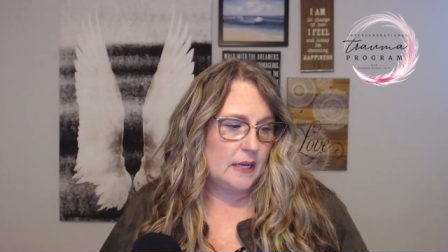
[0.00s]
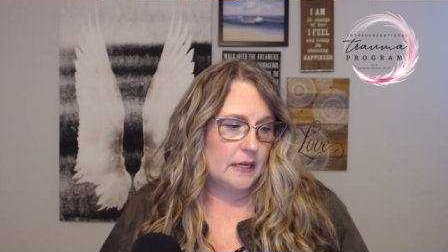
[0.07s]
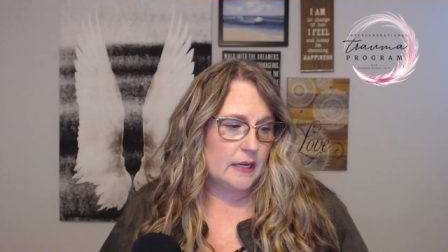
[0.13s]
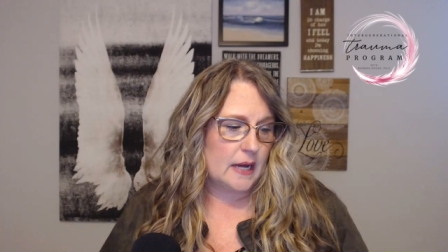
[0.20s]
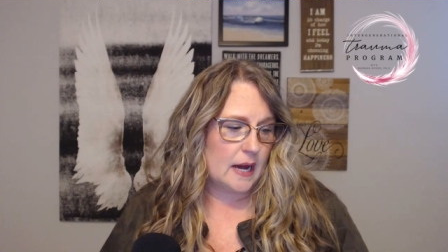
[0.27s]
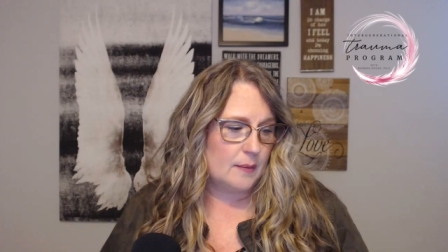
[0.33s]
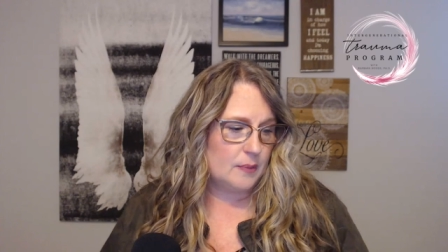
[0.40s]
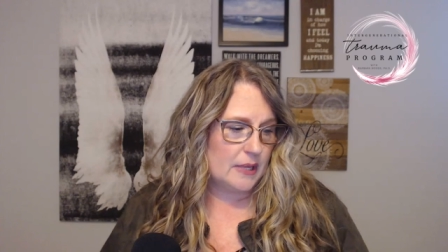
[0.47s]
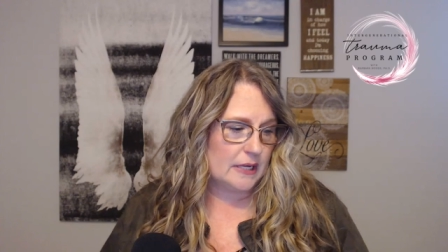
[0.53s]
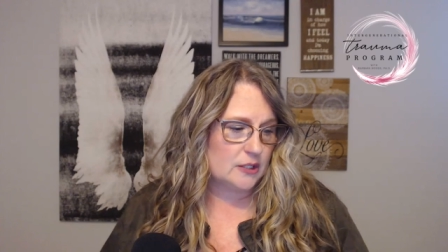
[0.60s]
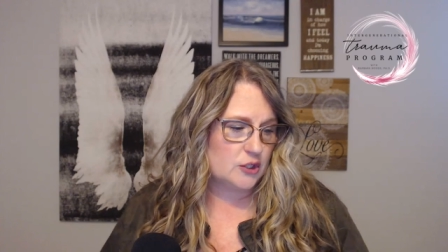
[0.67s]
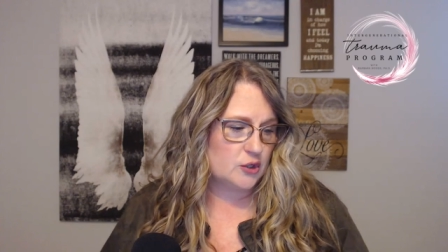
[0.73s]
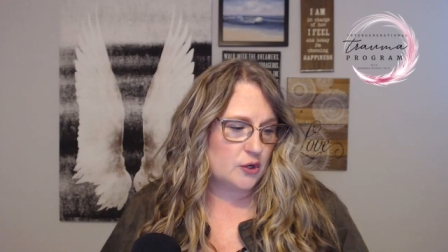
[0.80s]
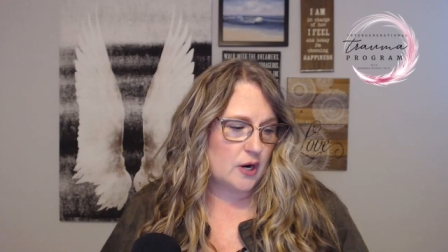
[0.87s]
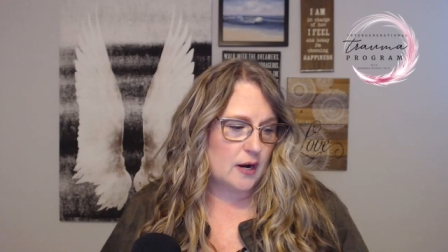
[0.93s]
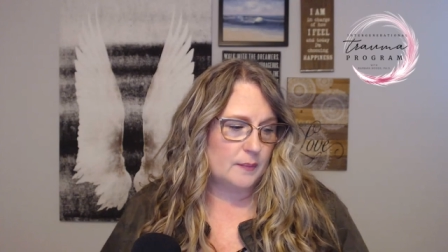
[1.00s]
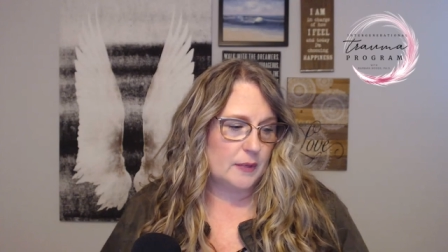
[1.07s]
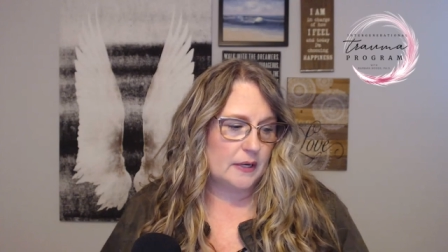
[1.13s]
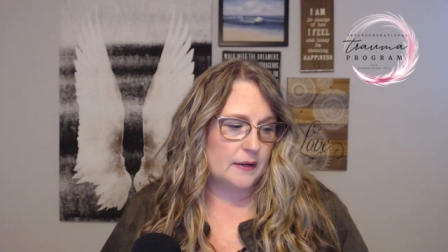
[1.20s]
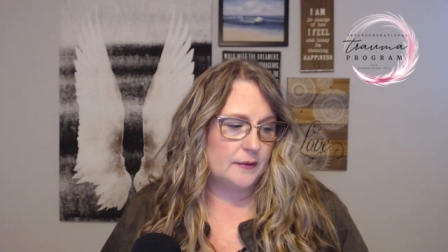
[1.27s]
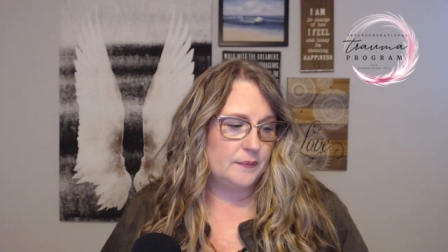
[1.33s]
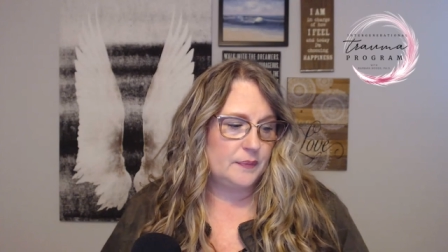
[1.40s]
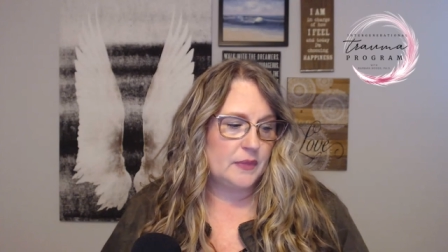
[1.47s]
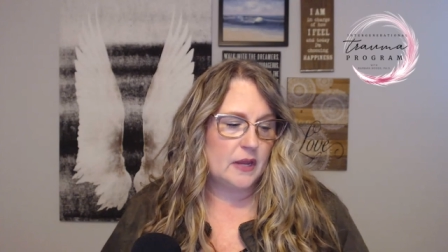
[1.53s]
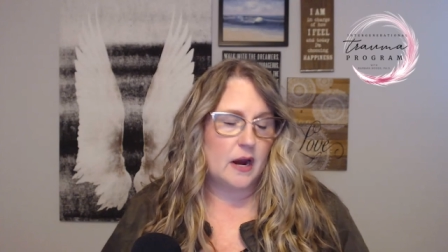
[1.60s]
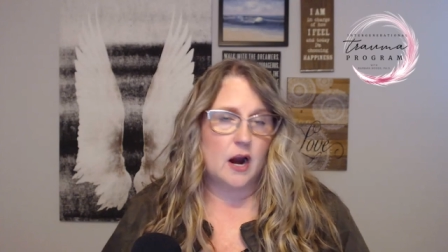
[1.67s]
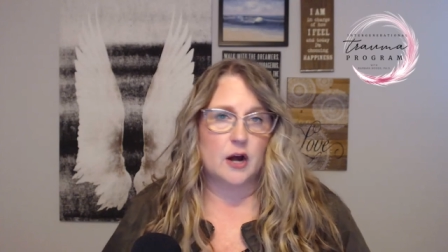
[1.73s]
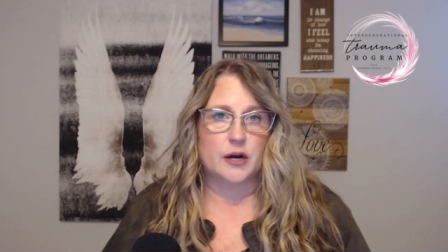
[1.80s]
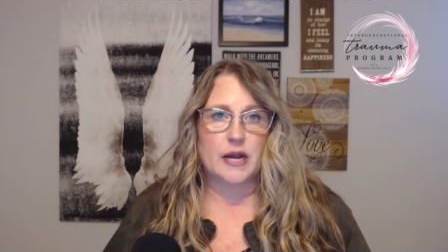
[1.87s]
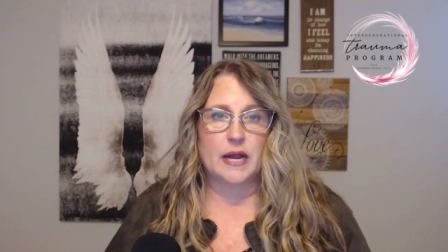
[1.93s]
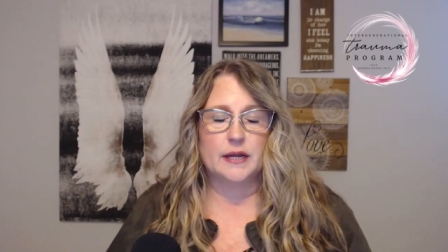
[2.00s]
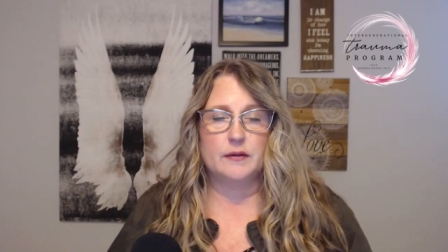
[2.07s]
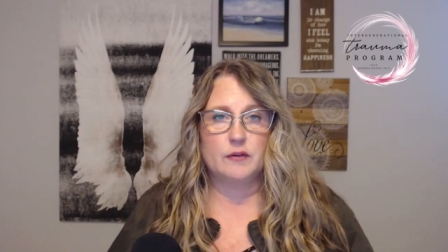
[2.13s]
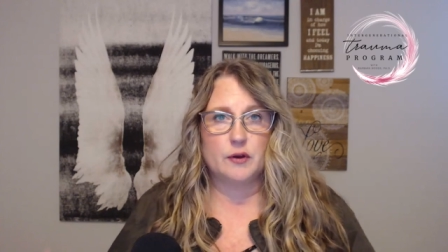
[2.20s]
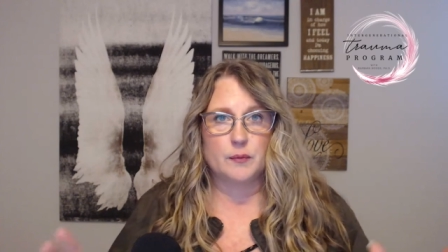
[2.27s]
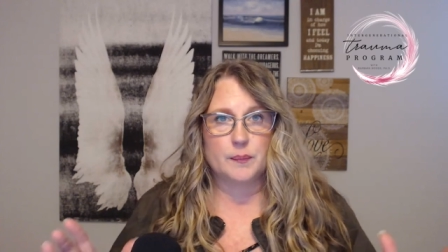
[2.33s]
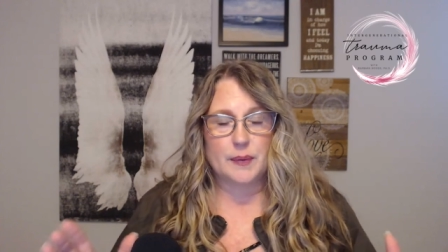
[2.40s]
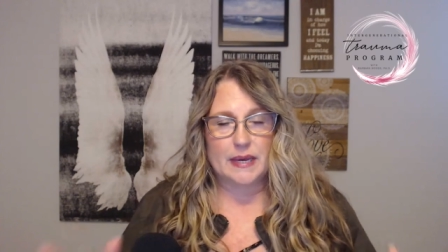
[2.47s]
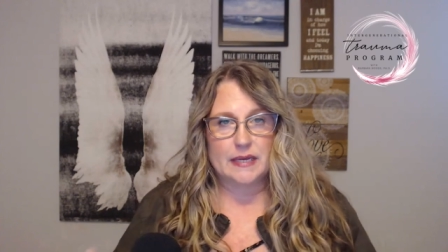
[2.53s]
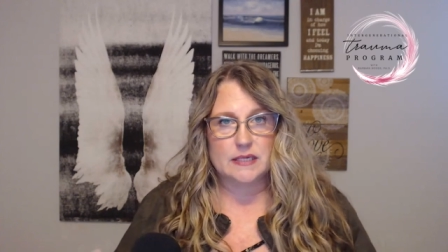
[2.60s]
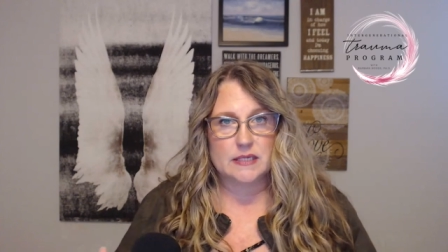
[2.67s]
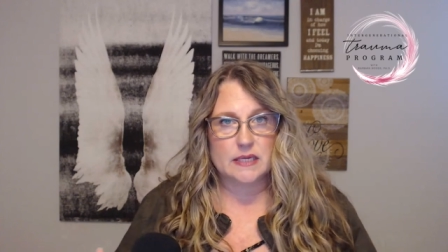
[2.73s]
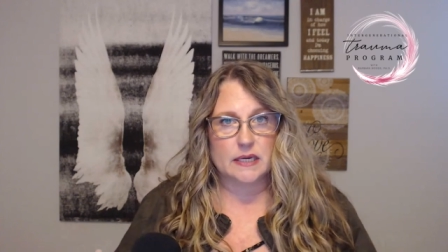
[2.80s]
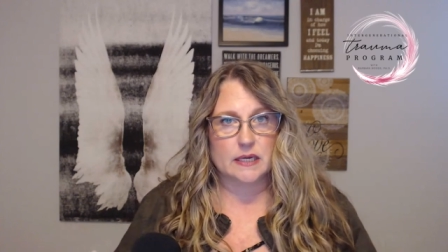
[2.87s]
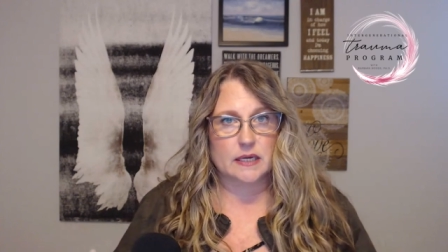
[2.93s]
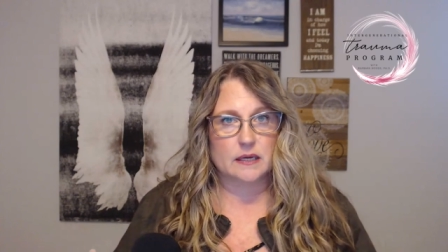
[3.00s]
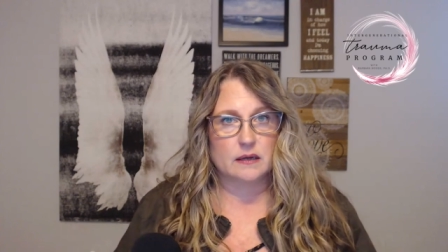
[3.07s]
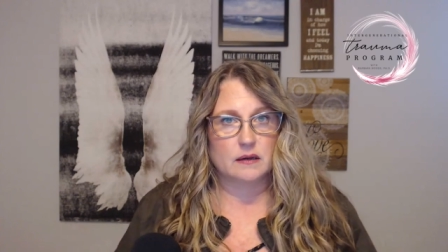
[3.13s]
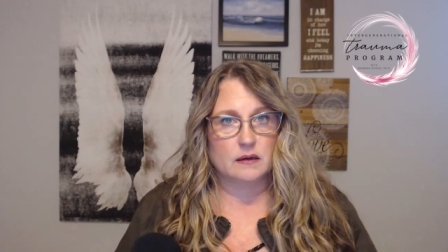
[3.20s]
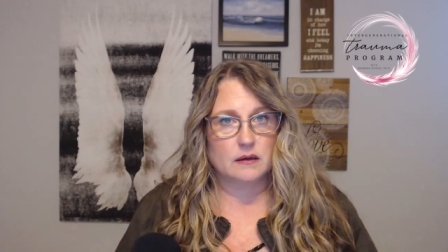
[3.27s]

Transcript: complex trauma are kind of your basic